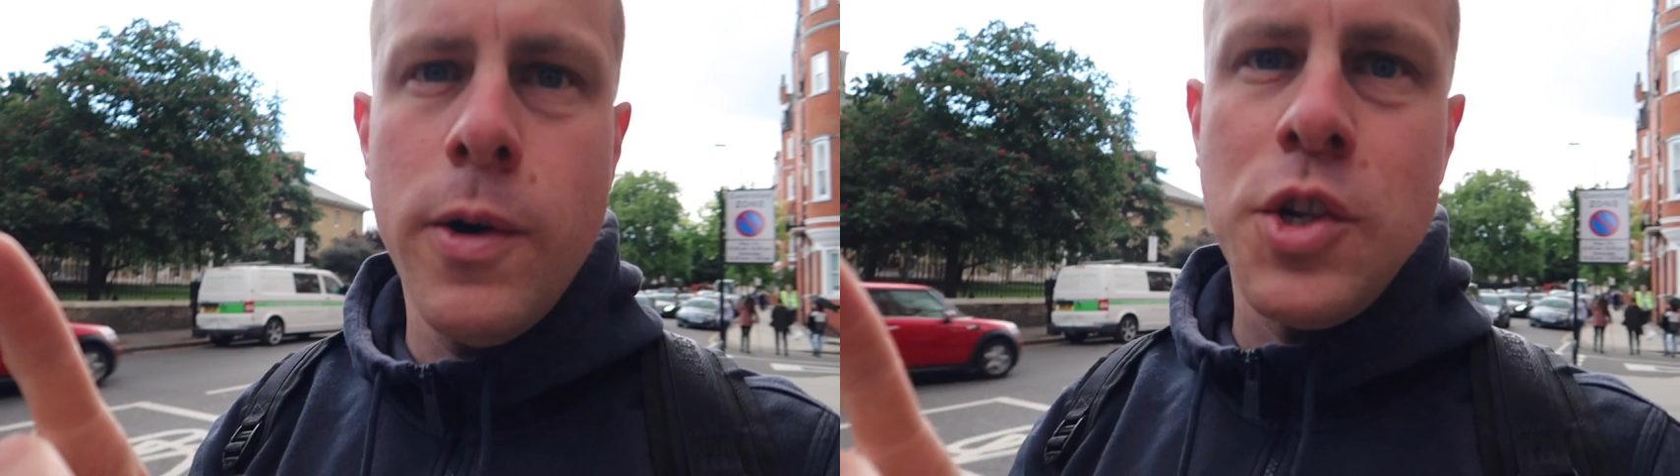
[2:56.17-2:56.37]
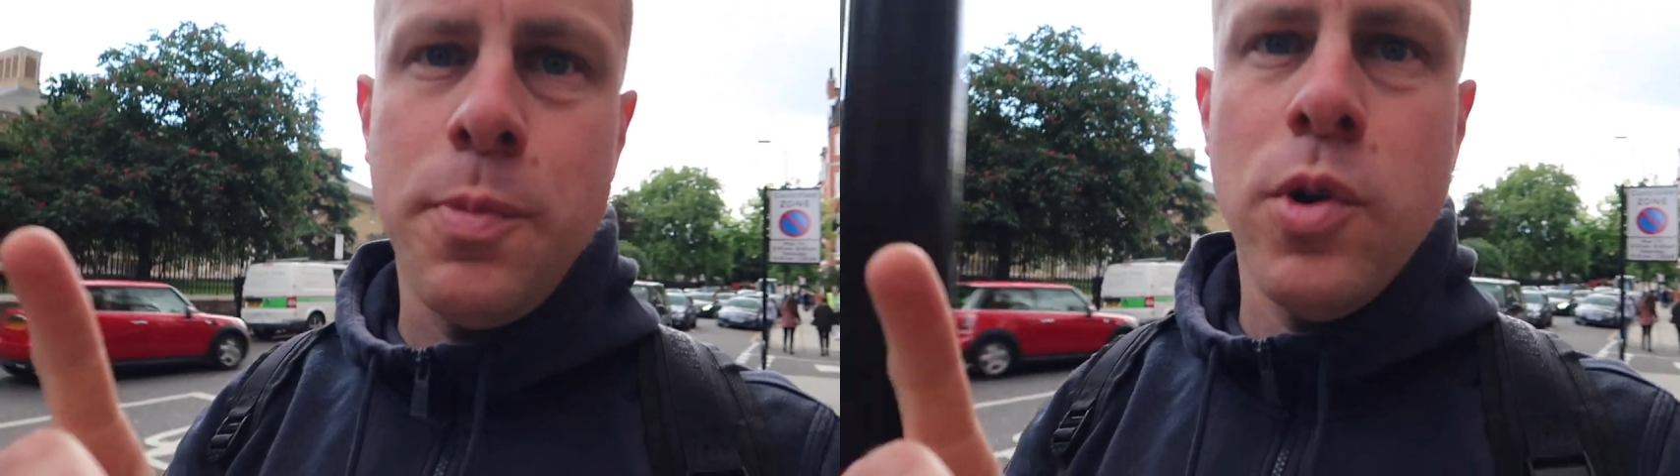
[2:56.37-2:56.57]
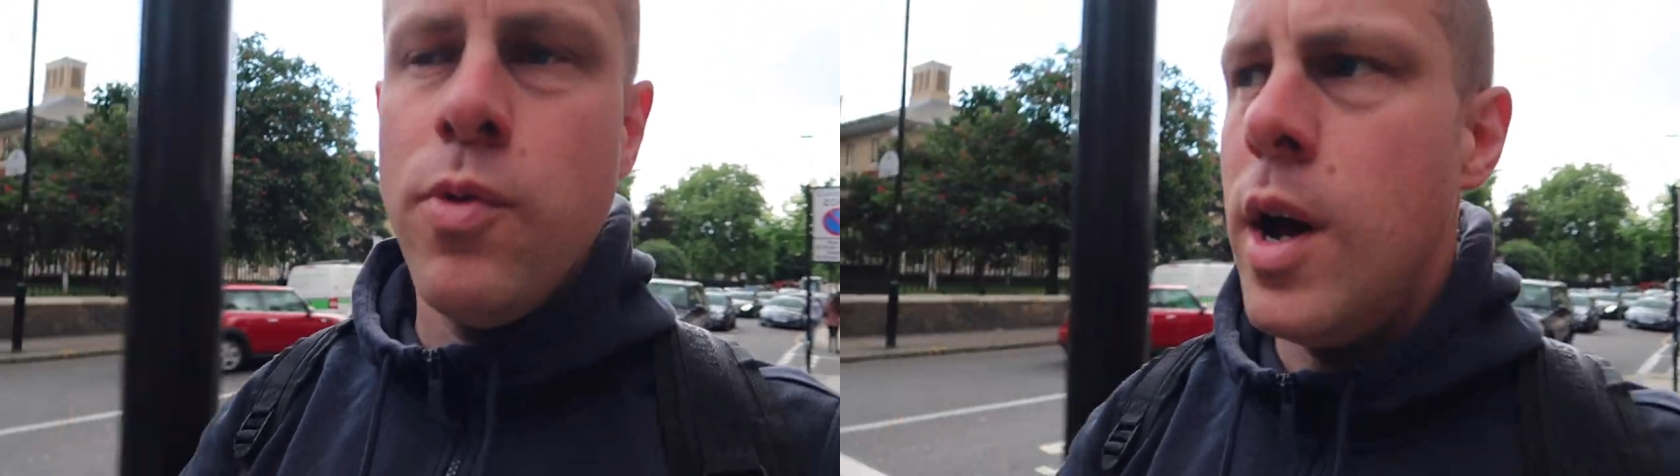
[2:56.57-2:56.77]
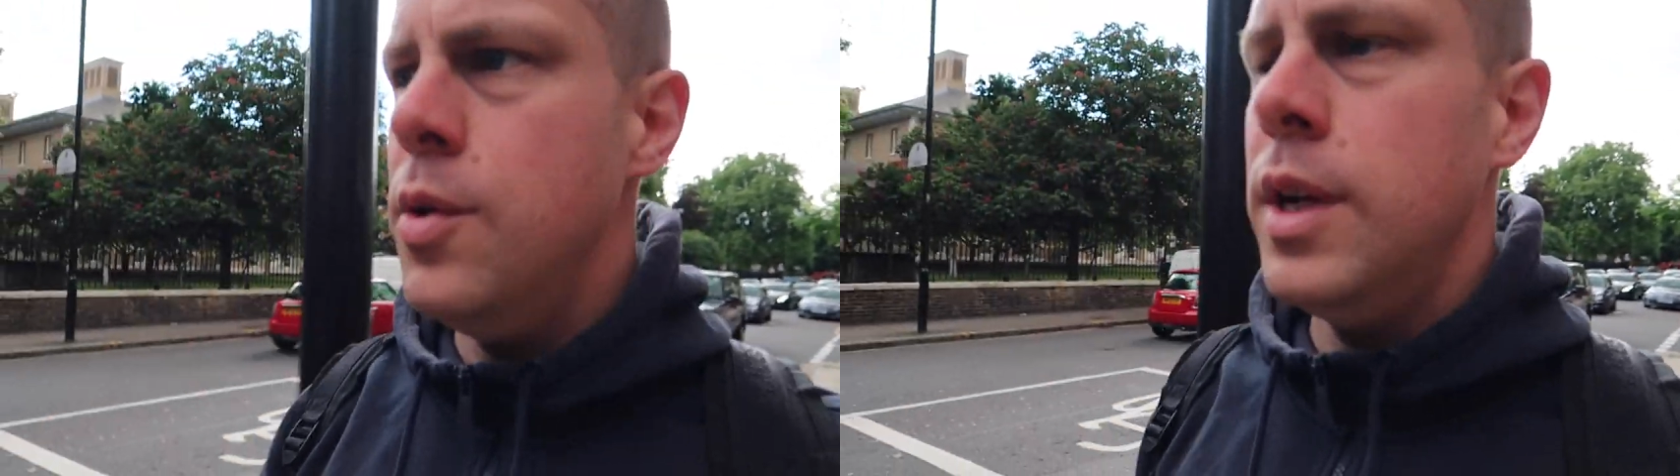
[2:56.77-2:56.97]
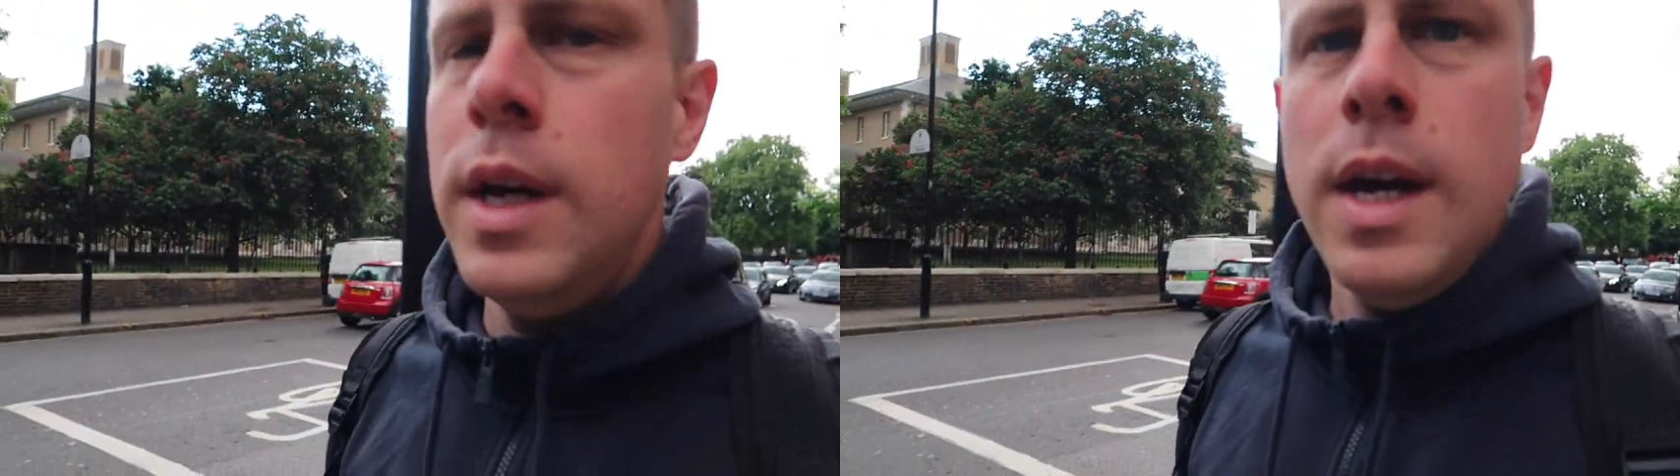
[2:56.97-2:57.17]
Hospital
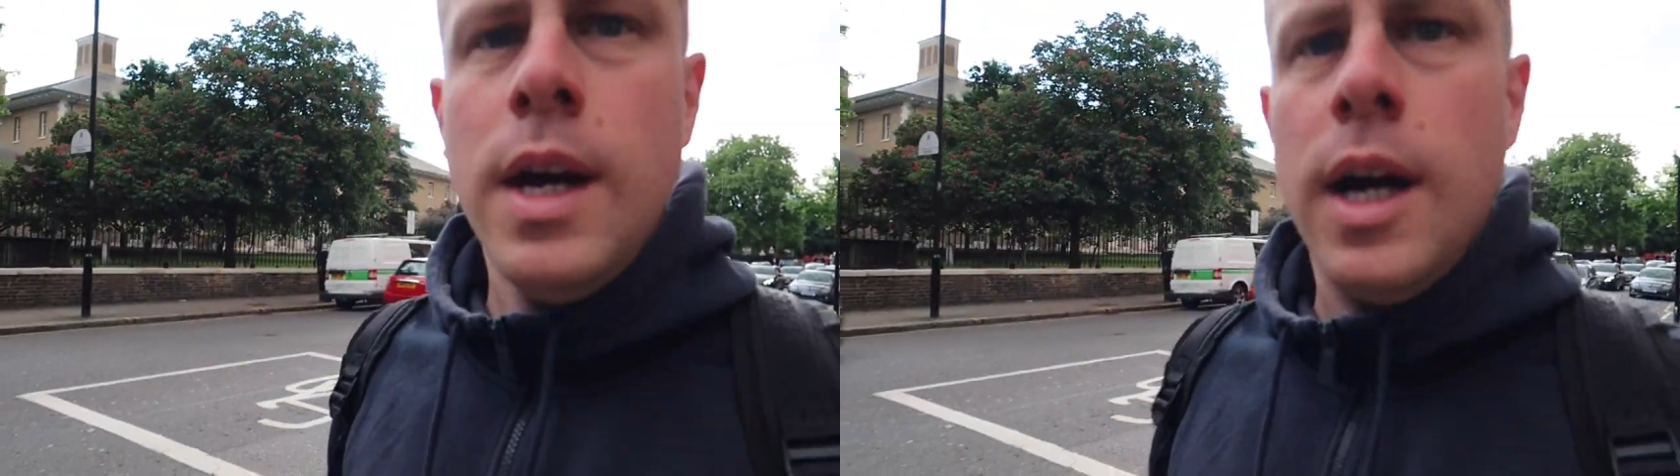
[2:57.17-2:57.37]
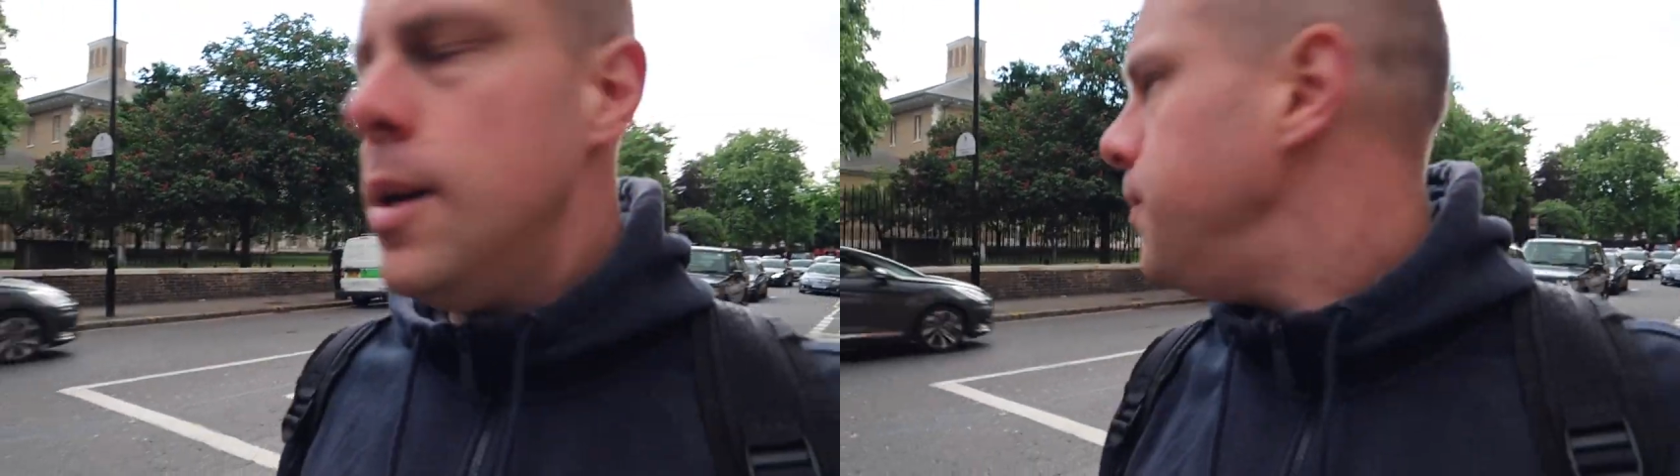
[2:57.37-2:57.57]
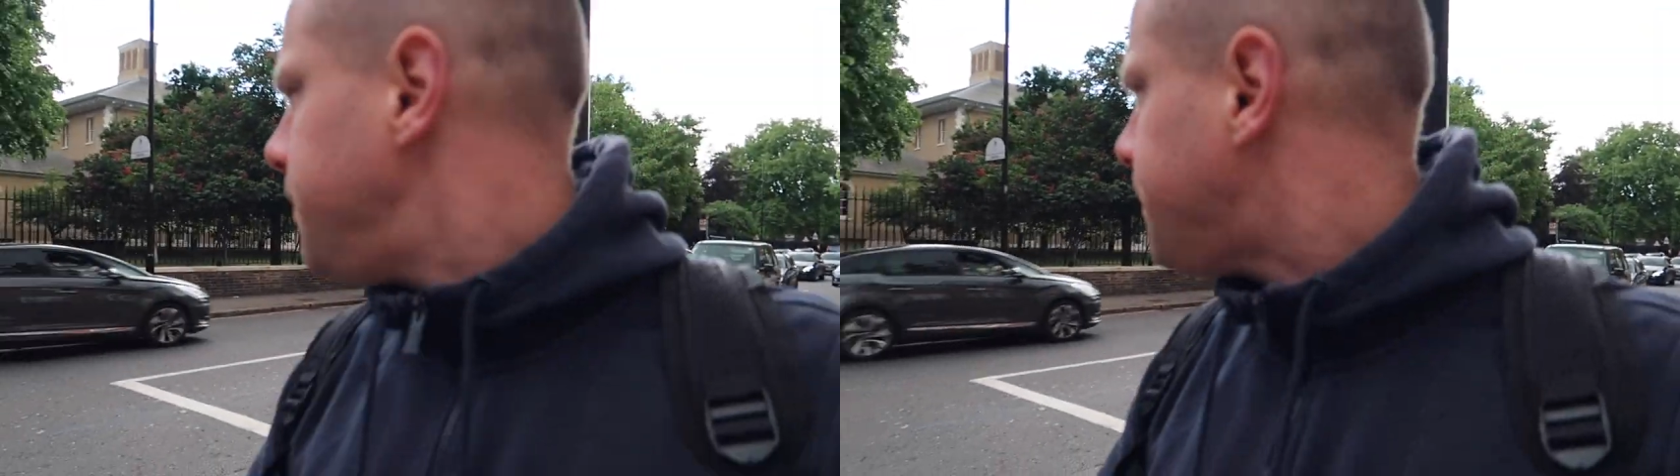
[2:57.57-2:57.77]
Road. Um,